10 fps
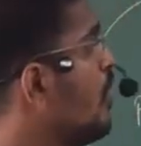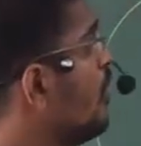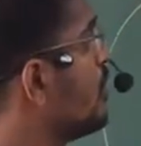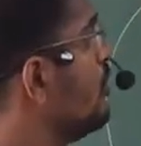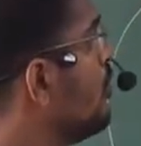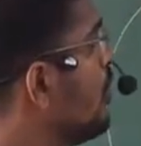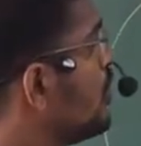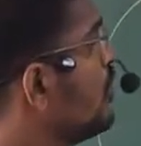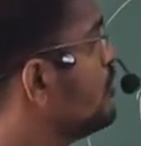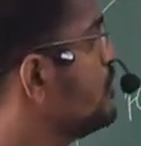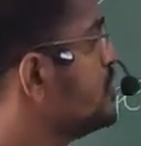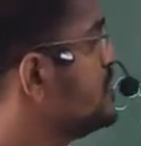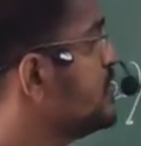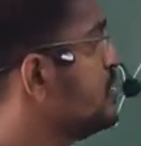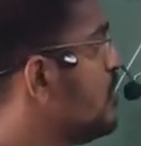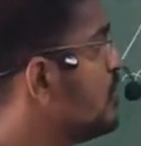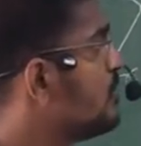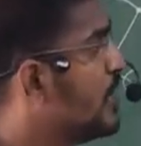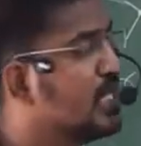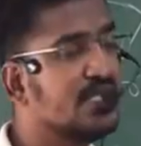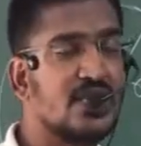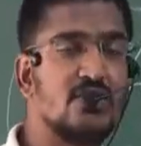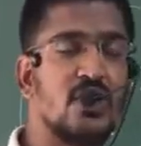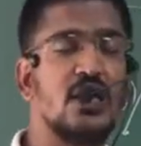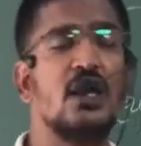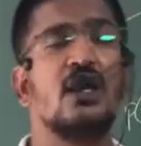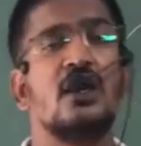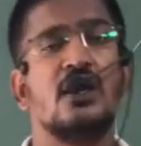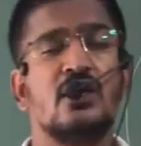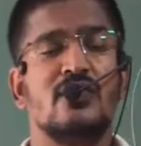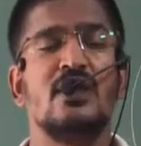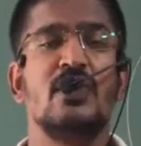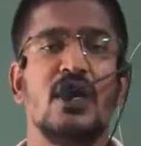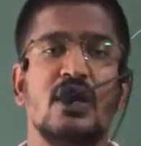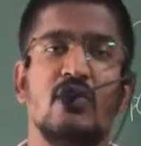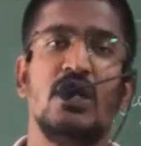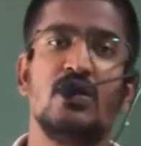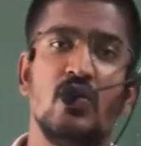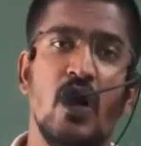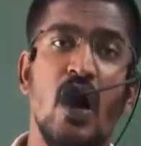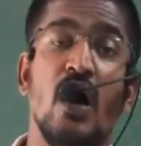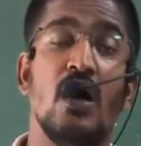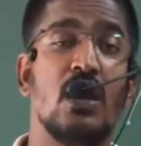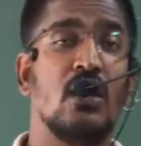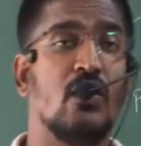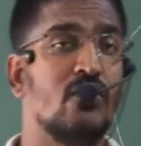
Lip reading: or mod of Z0 minus Z1 will be equal to R,